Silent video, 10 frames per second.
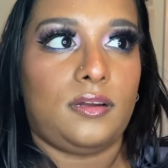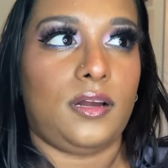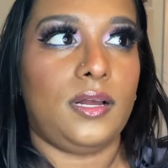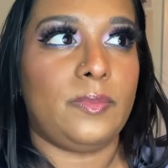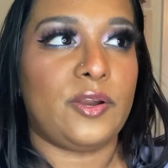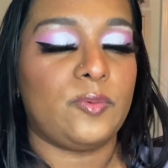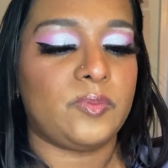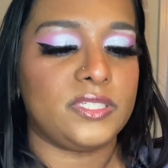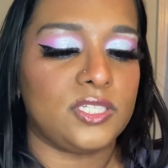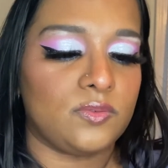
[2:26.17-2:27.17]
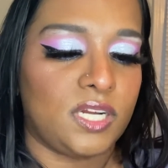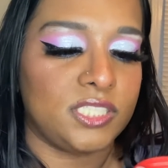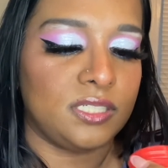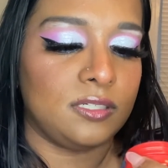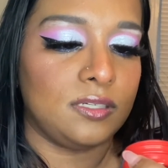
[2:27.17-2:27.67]
I remember this
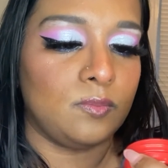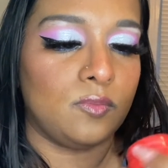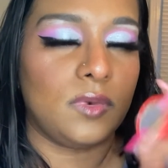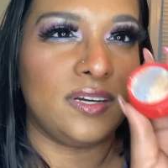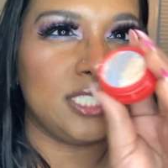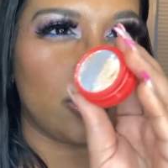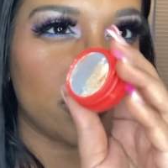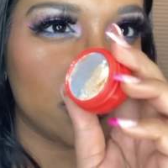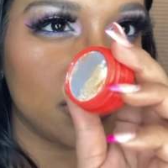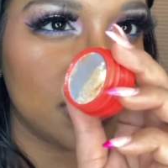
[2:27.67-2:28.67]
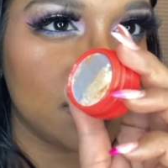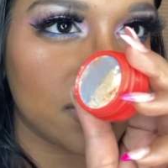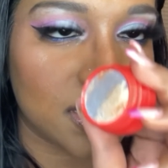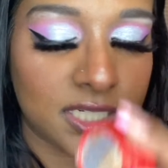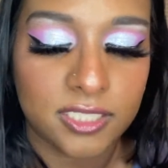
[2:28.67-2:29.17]
swatching a darker silver
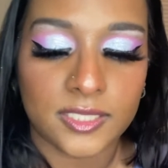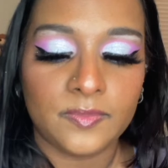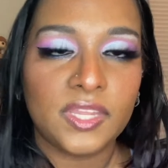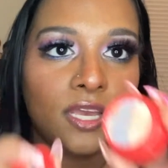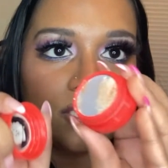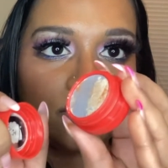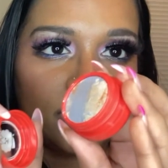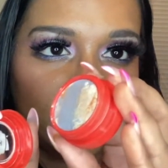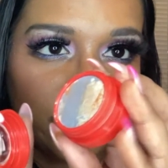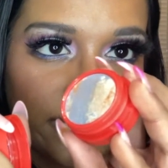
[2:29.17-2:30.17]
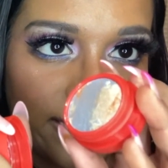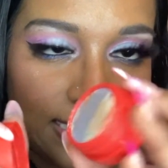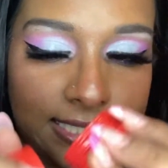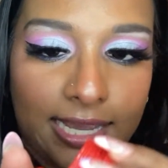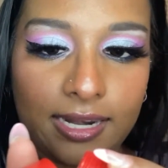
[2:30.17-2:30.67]
color. So these are like the
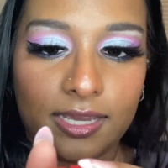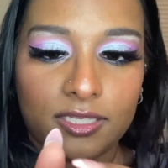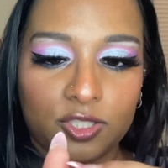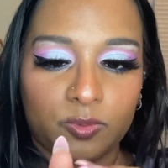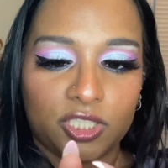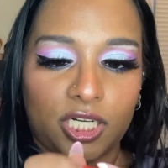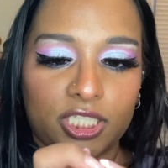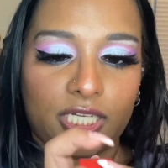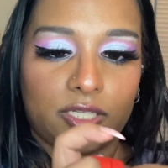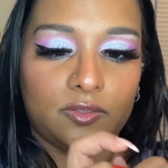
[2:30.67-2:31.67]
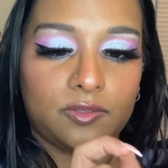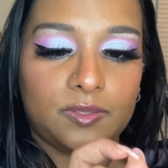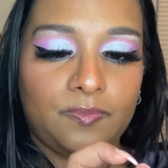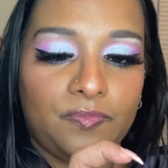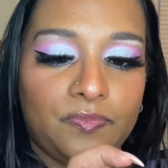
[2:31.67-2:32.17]
tie-dye super shock shadows.
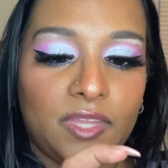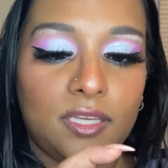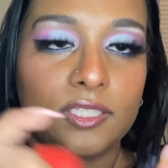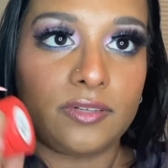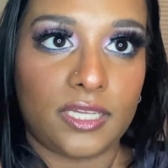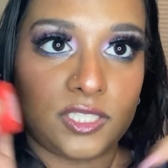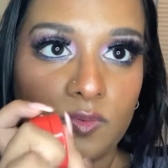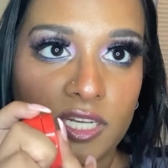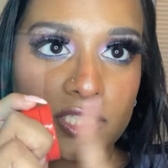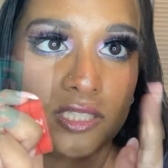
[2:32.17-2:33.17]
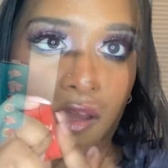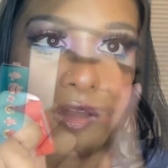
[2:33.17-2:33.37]
So again, swatches on.